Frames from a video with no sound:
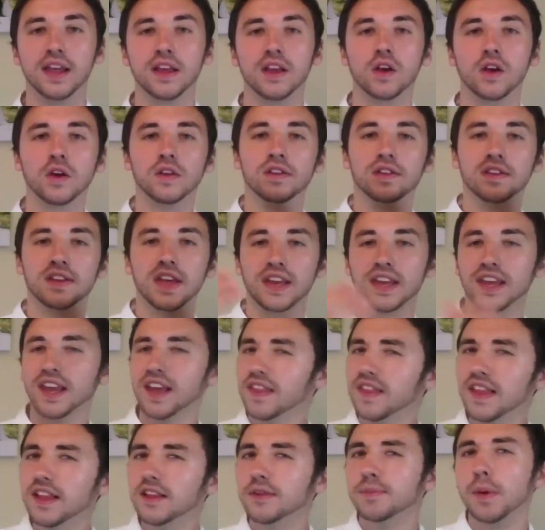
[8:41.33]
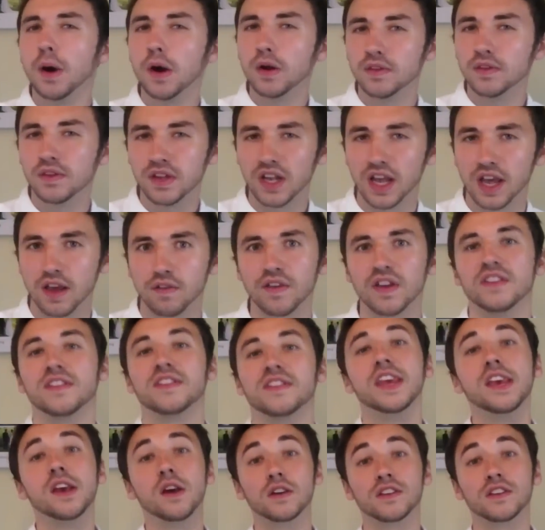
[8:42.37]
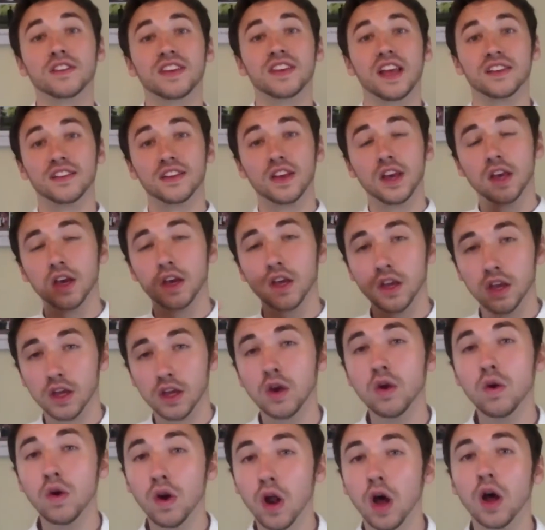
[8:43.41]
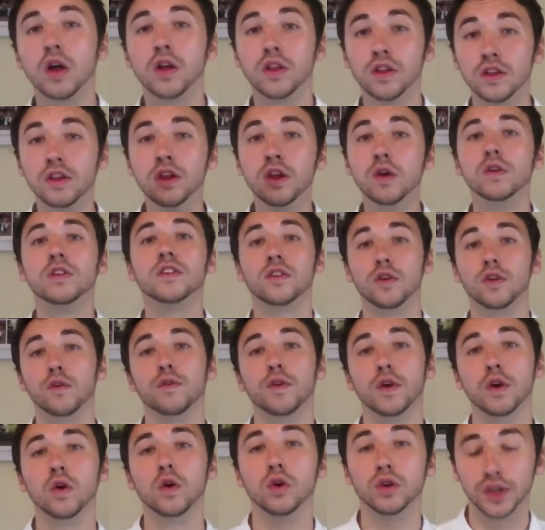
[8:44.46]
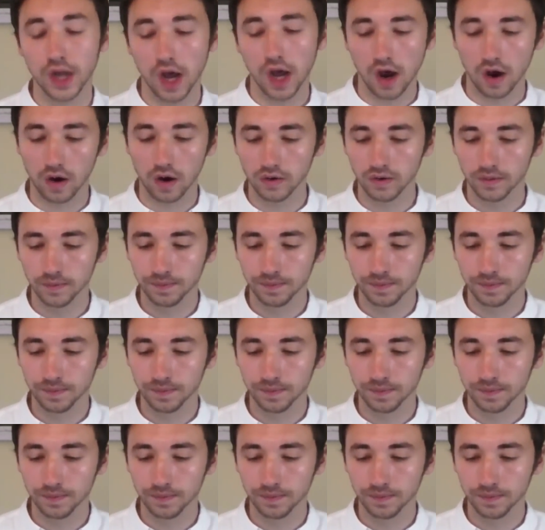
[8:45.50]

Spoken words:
God said, can these bones live? Ezekiel says, you sovereign Lord know.